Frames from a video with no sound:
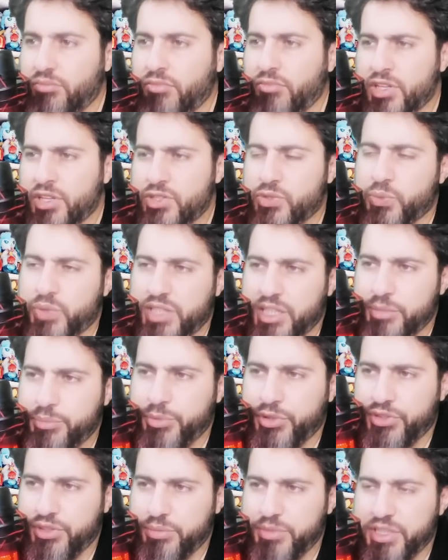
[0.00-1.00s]
so we can
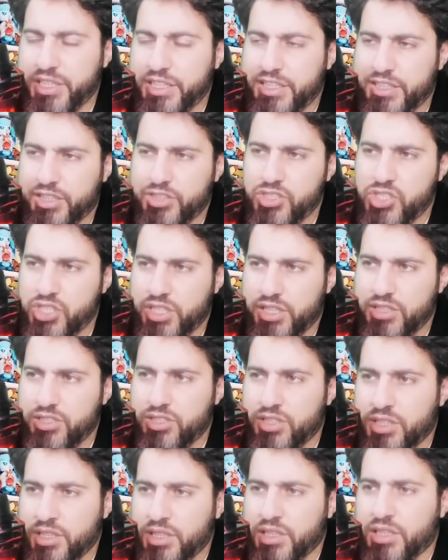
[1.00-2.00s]
put them in crunch
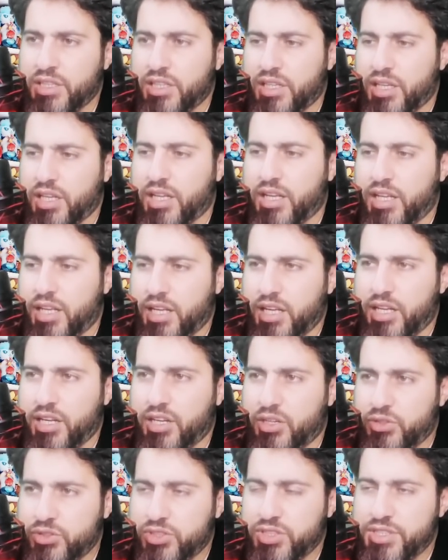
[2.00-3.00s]
range.
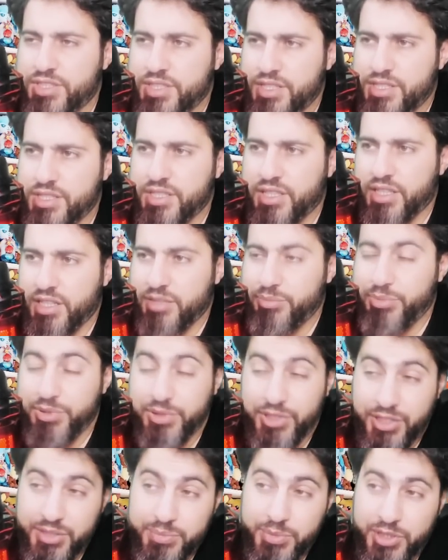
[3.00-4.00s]
Or just stay in
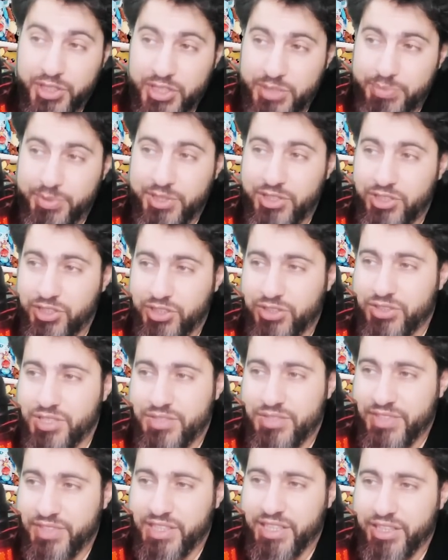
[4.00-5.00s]
because Pidgeot
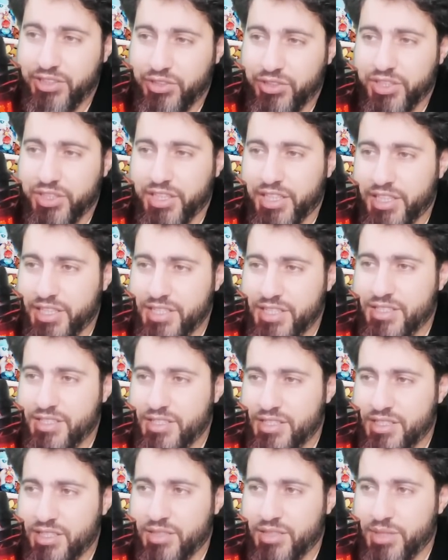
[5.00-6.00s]
is very annoying against
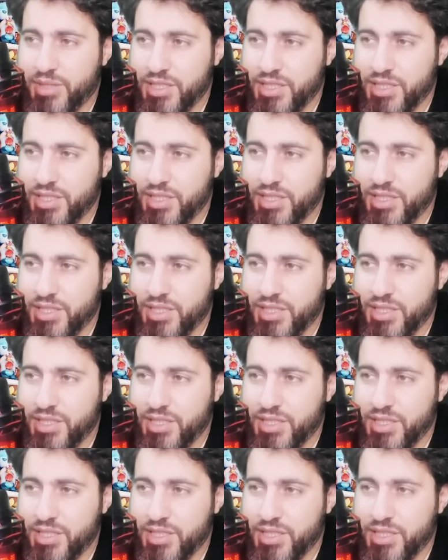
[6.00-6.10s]
this team.